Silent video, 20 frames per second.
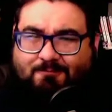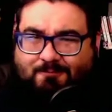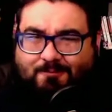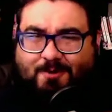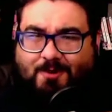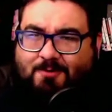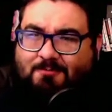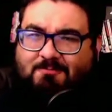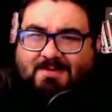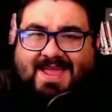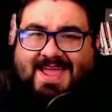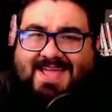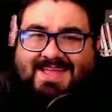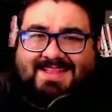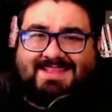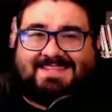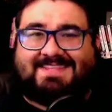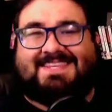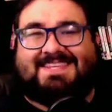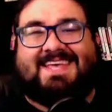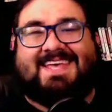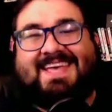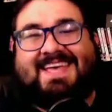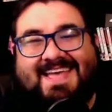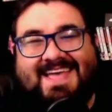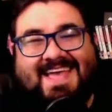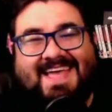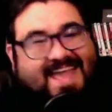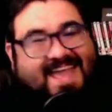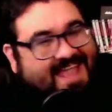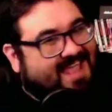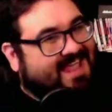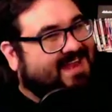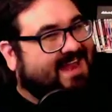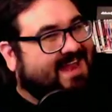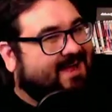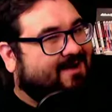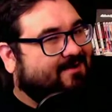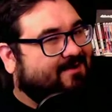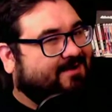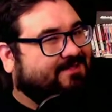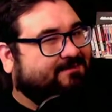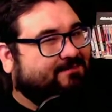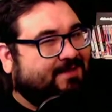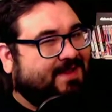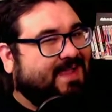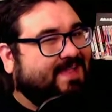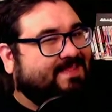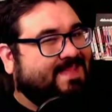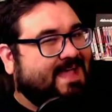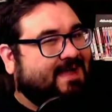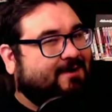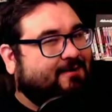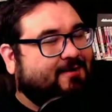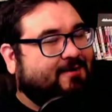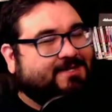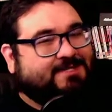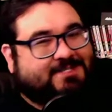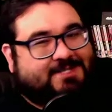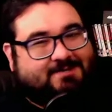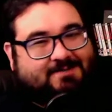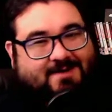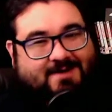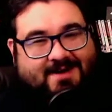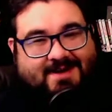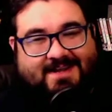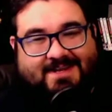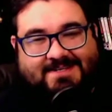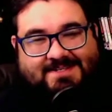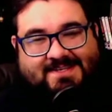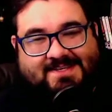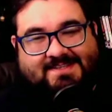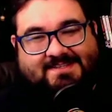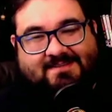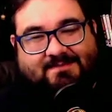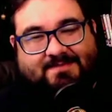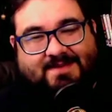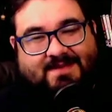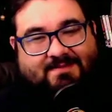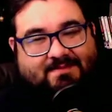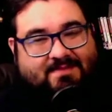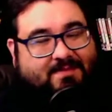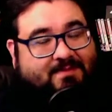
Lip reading: Romance? And I'll explain that question mark in just a bit.